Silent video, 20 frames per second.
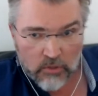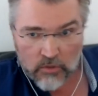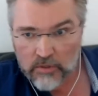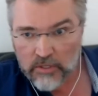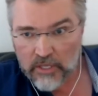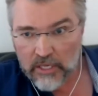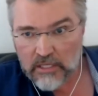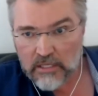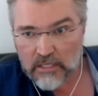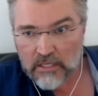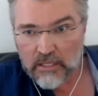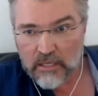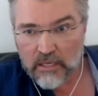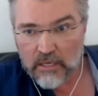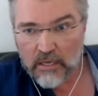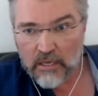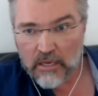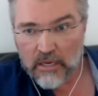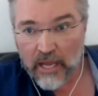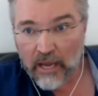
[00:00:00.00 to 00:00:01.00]
to this
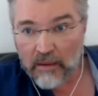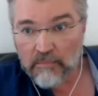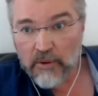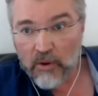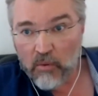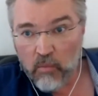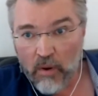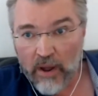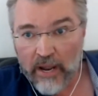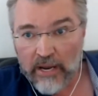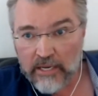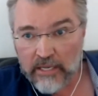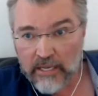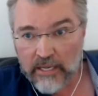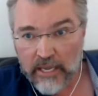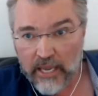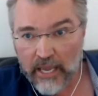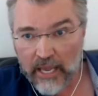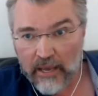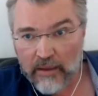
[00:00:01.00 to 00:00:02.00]
number 1
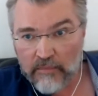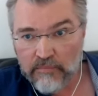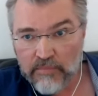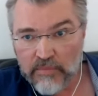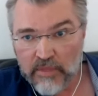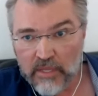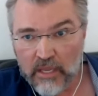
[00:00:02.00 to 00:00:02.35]
here,